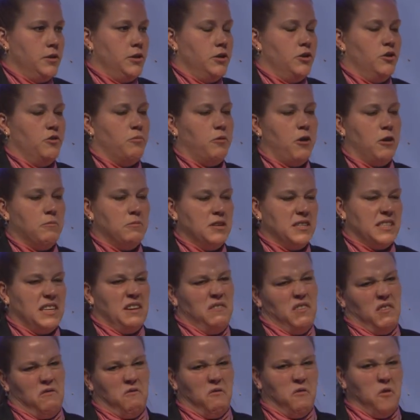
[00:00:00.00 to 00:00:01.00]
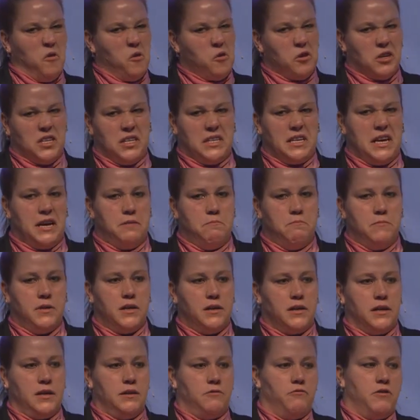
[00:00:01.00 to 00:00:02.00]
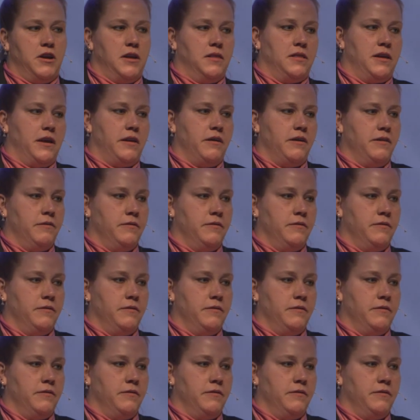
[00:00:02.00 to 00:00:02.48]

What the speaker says: you're probably saving 4 to 10 million right there.